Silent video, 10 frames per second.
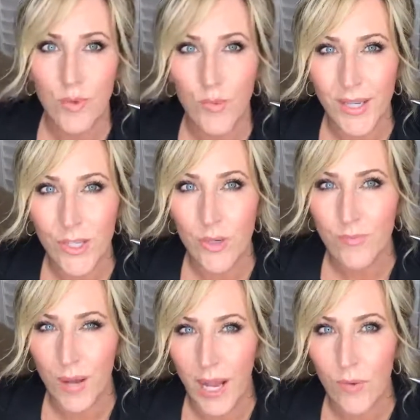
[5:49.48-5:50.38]
but we do
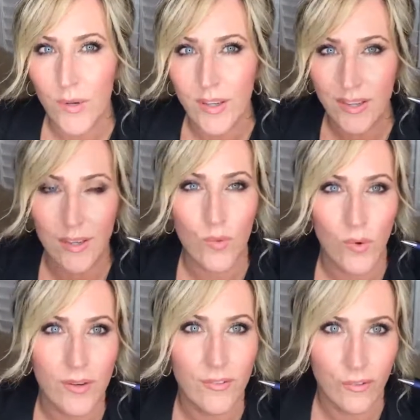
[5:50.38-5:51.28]
buy one, get
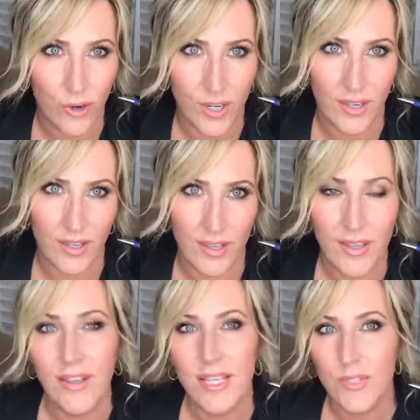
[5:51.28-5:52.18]
one free.
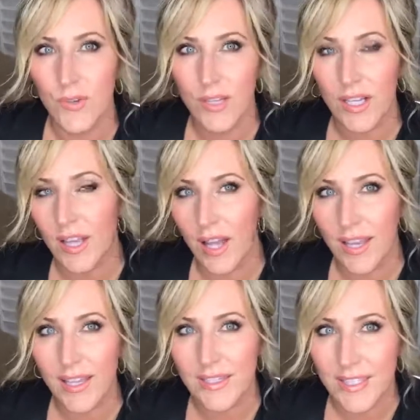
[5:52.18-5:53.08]
It's for the
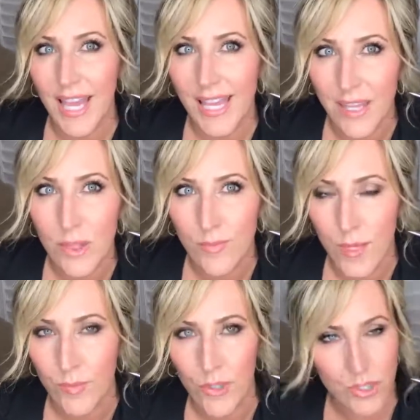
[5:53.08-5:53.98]
clients and the
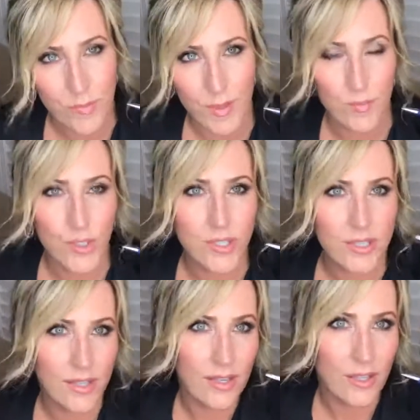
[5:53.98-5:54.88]
members. The members
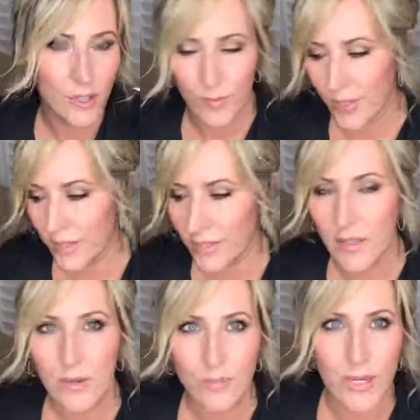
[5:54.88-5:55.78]
just get a little bit of a
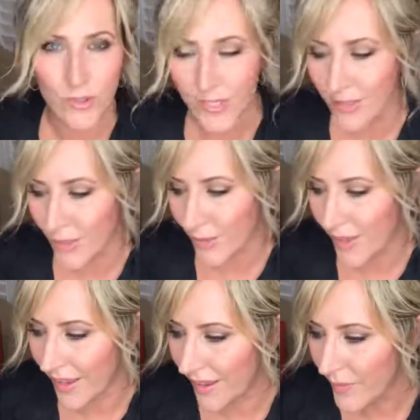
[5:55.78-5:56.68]
better deal on
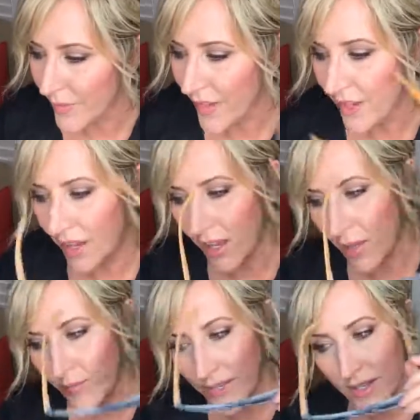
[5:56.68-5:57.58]
that.
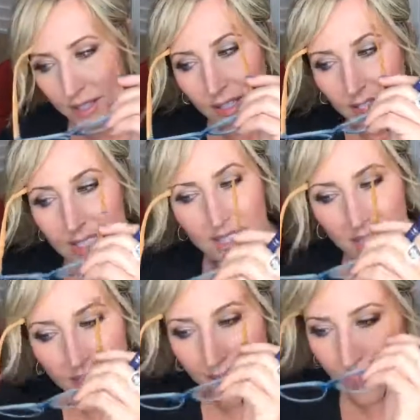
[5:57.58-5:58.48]
So let's
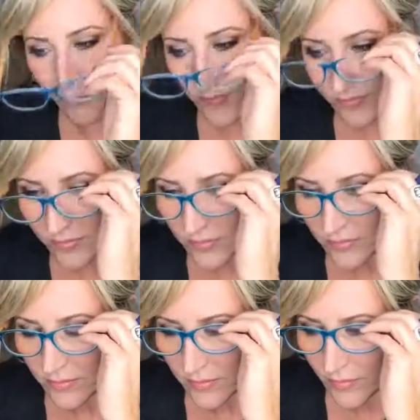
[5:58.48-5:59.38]
see.
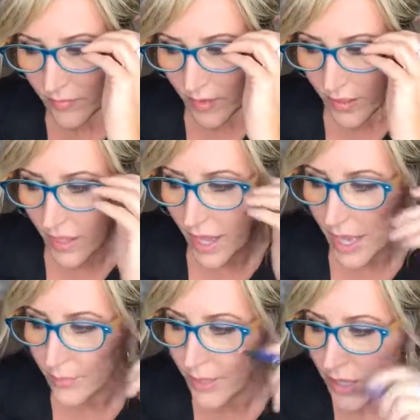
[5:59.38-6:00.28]

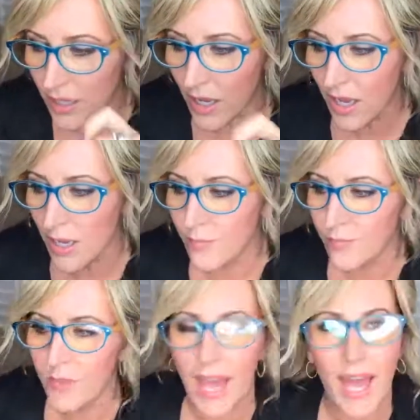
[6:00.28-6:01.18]
I'm going
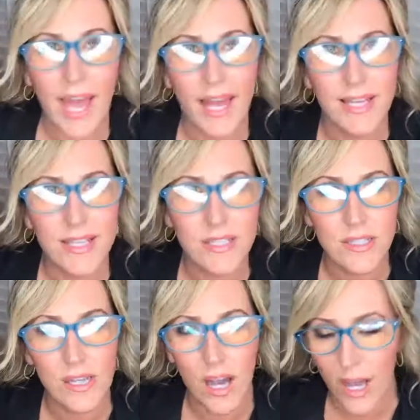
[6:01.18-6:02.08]
to add
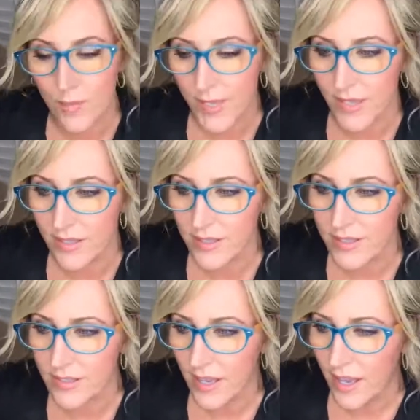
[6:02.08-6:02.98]
into the
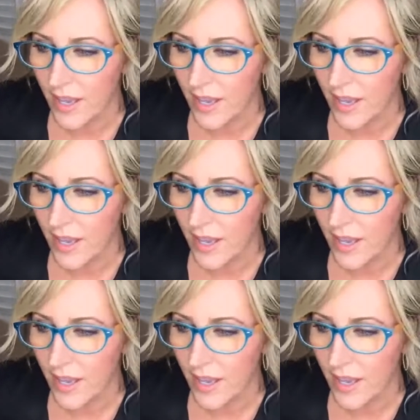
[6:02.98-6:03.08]
comments